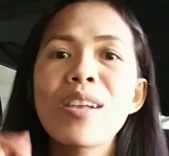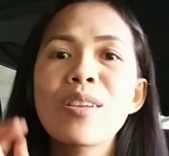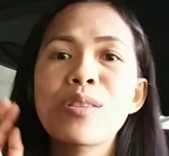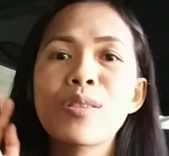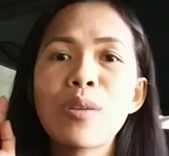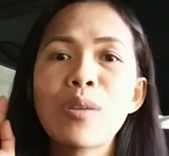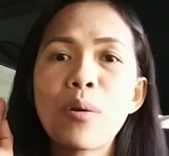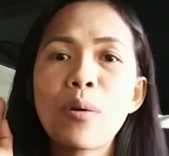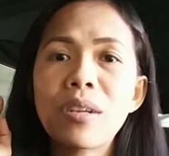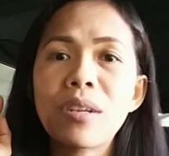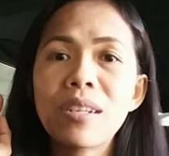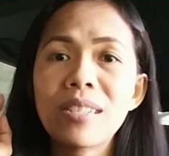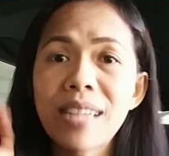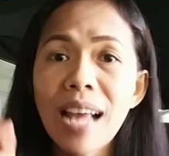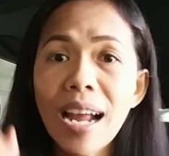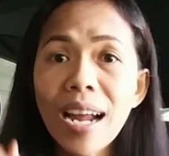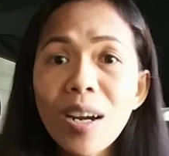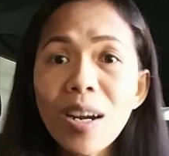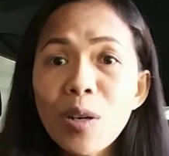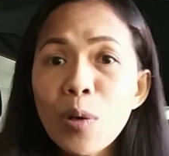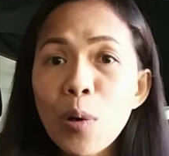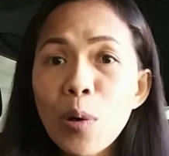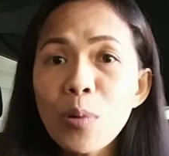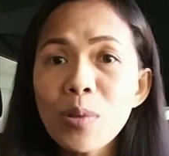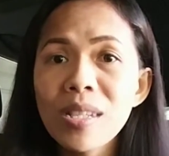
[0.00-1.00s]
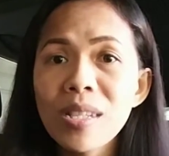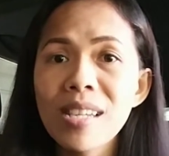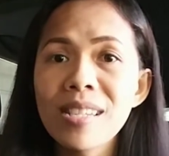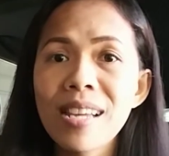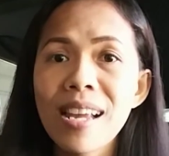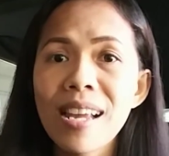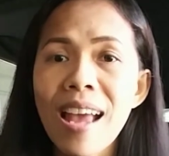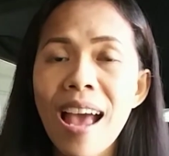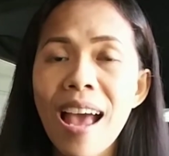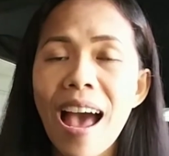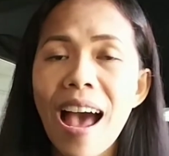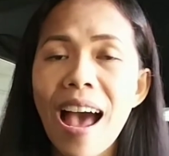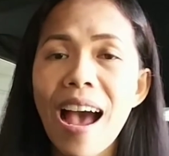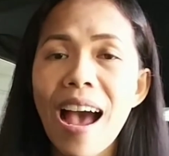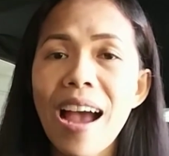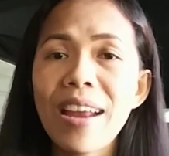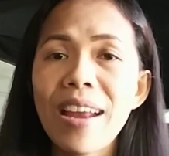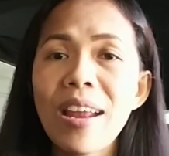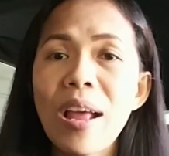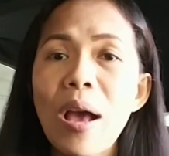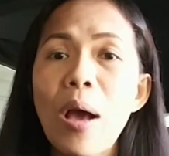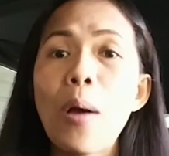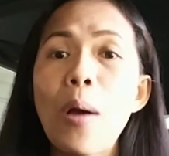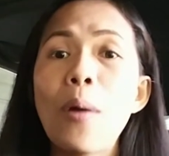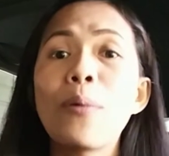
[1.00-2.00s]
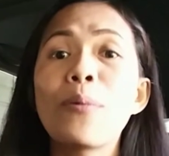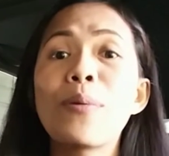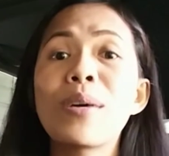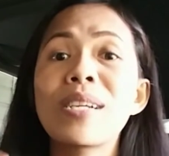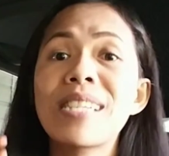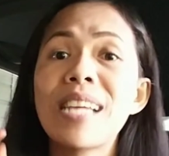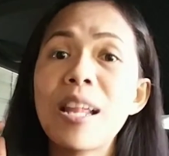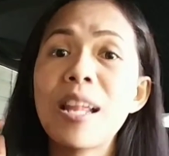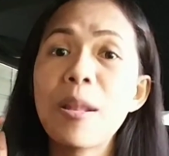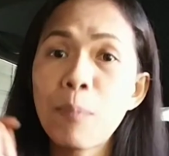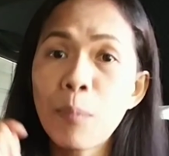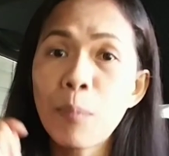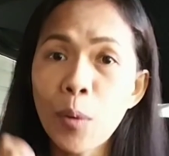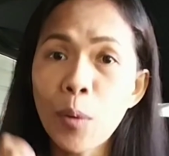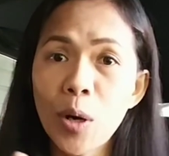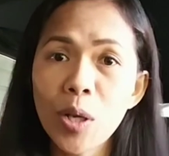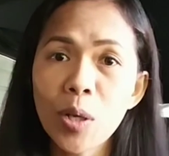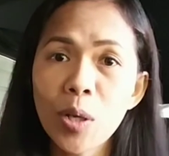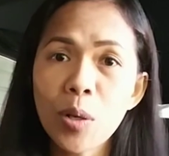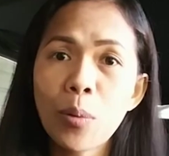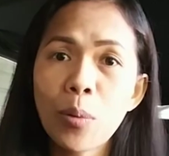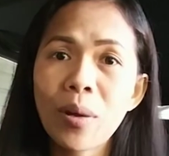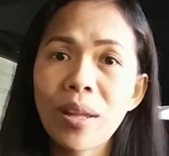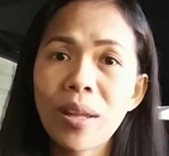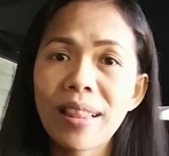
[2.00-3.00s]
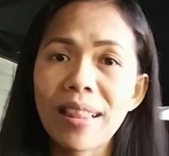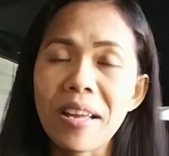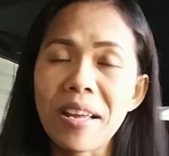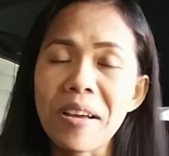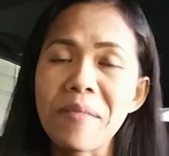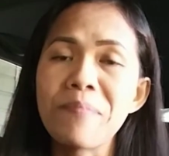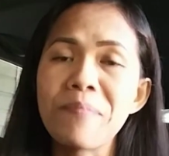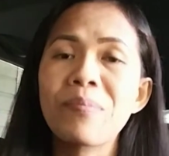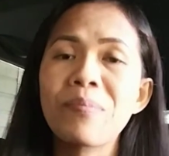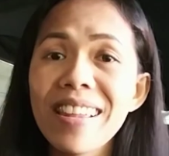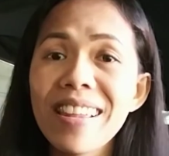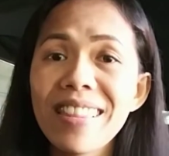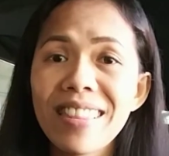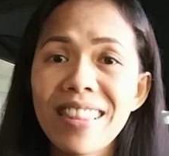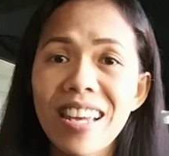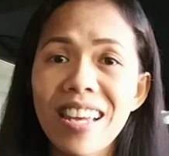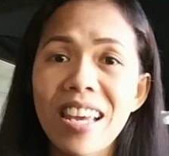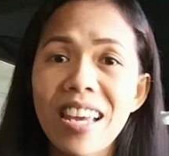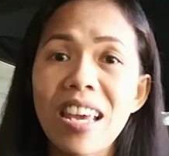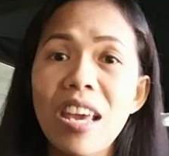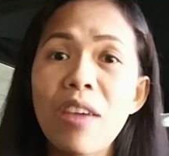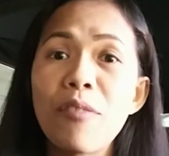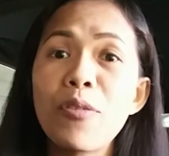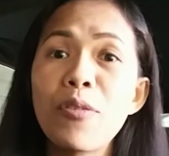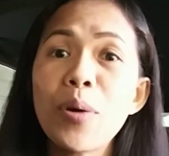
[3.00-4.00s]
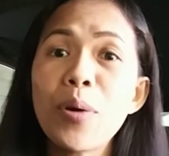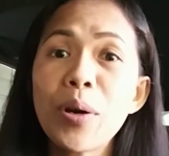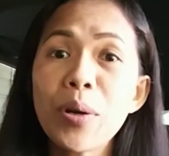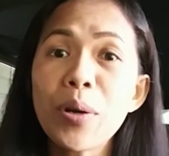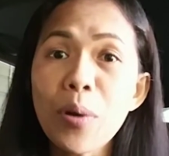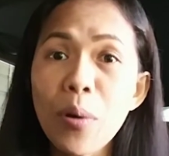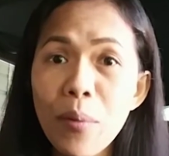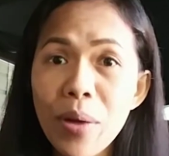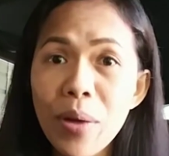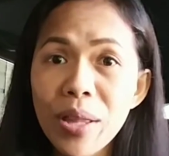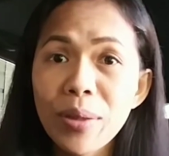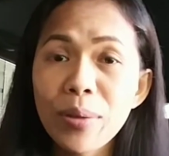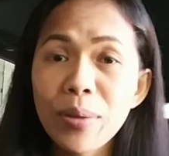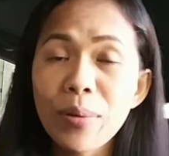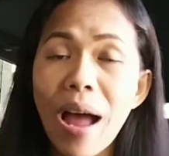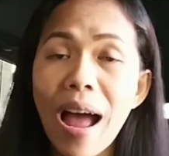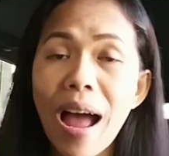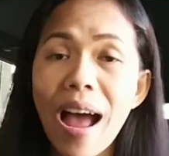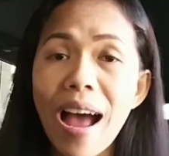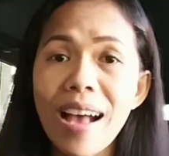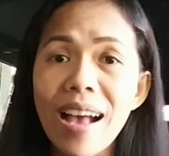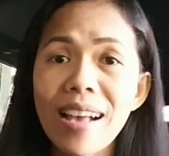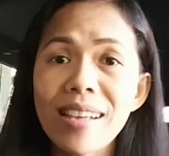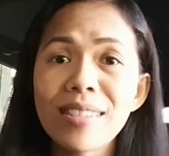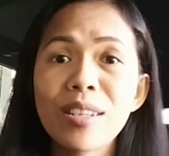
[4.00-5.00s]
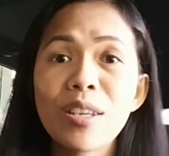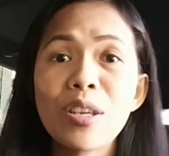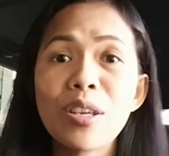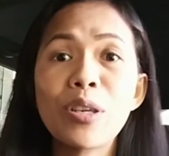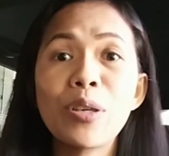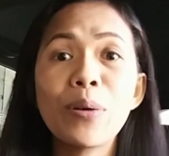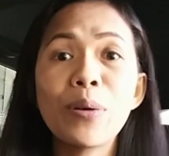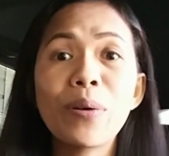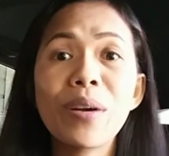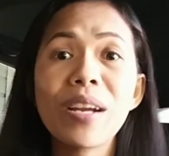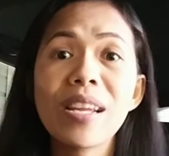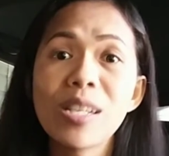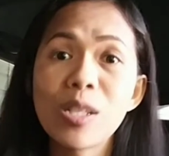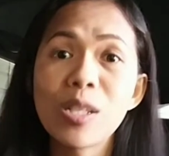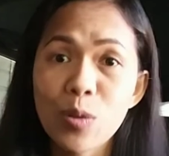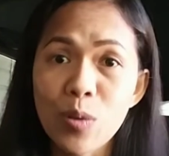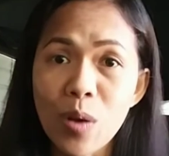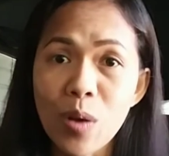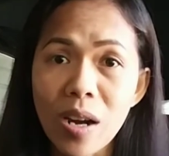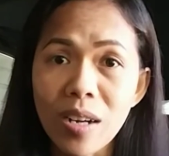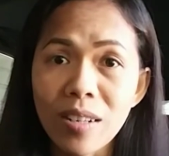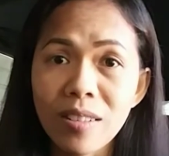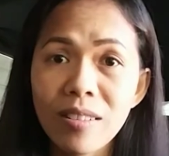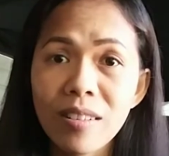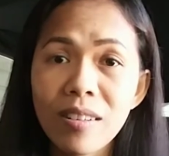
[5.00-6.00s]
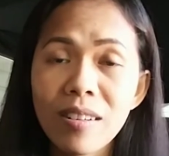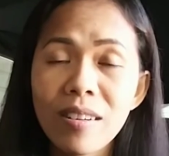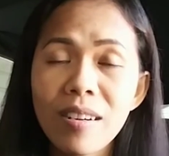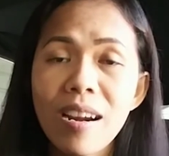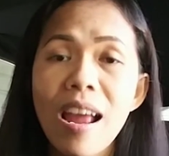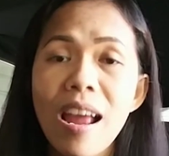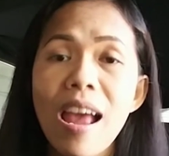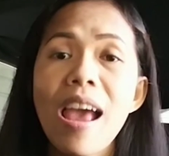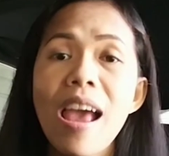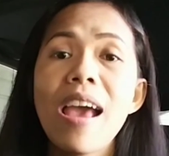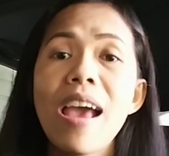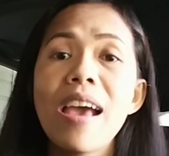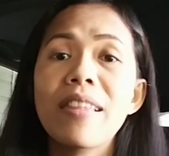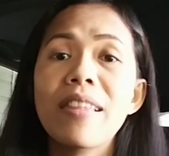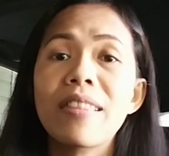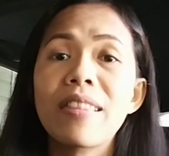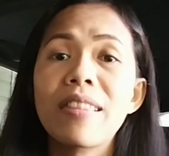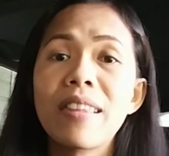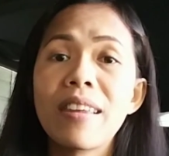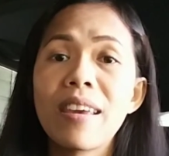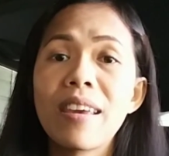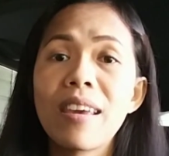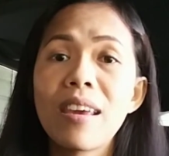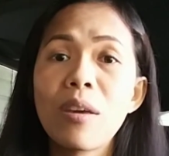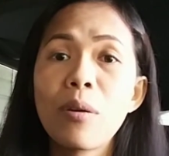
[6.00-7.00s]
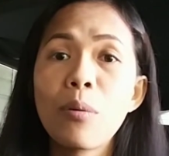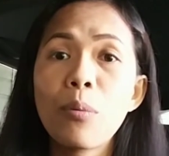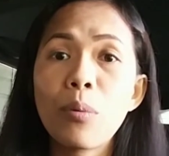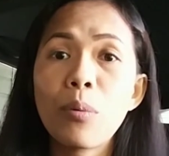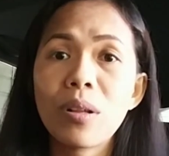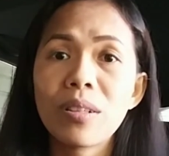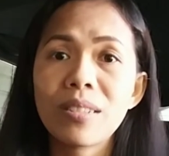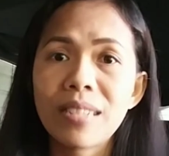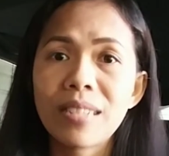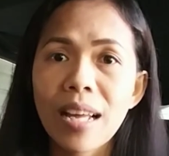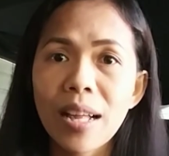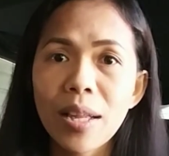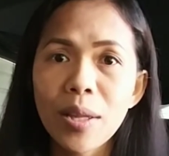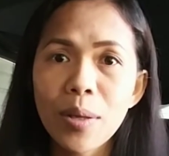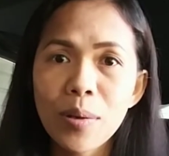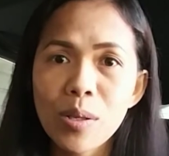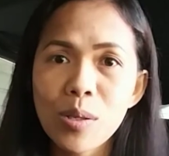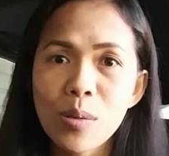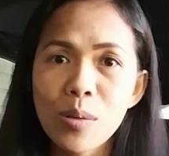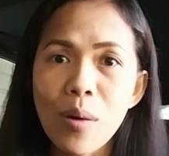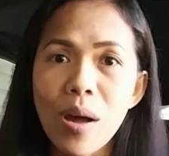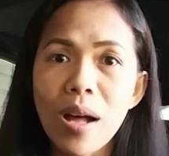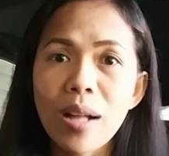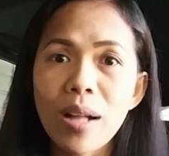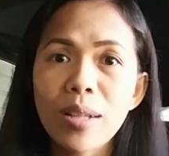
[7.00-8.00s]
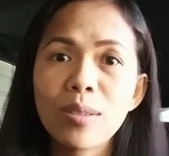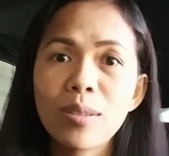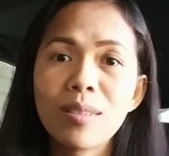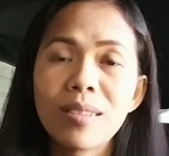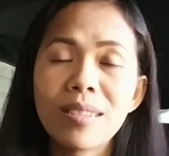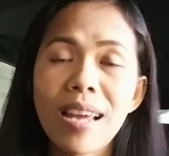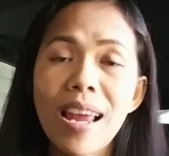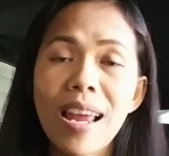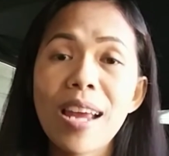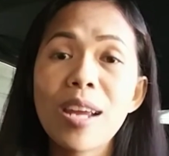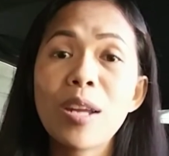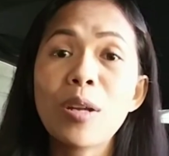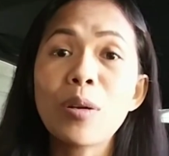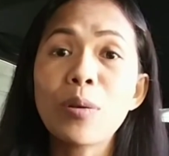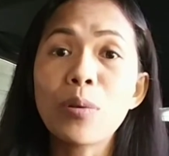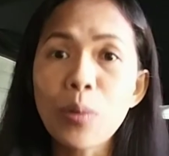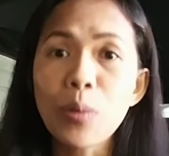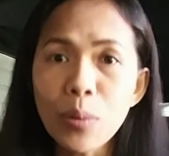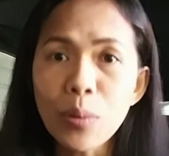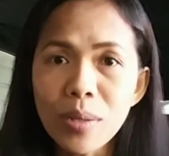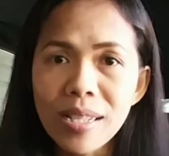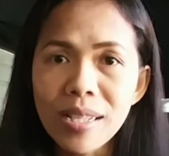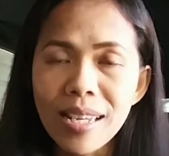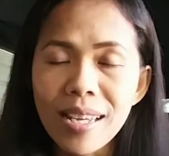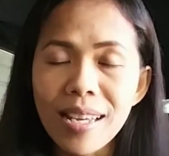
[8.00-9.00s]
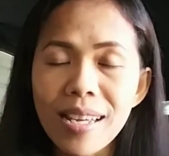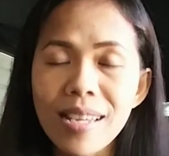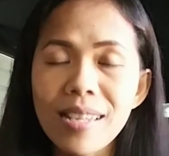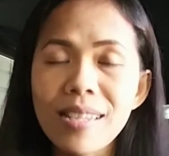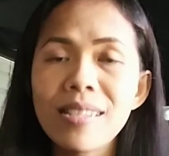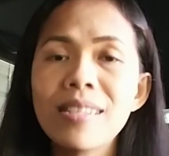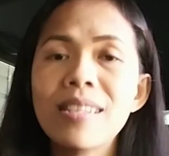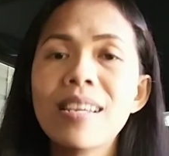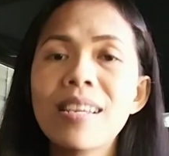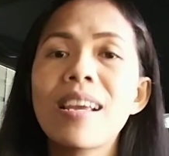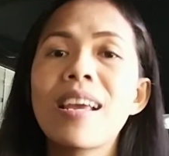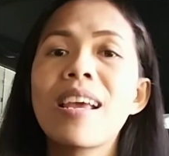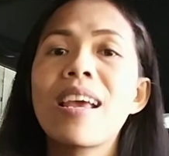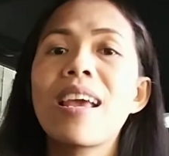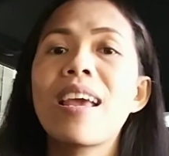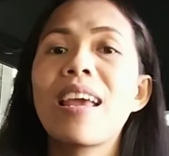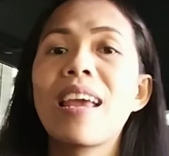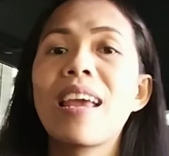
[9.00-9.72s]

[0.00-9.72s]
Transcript: So the second road test I had was in Port Coquitlam. I think if you are going to ask your instructor, they will tell you as well to take your road test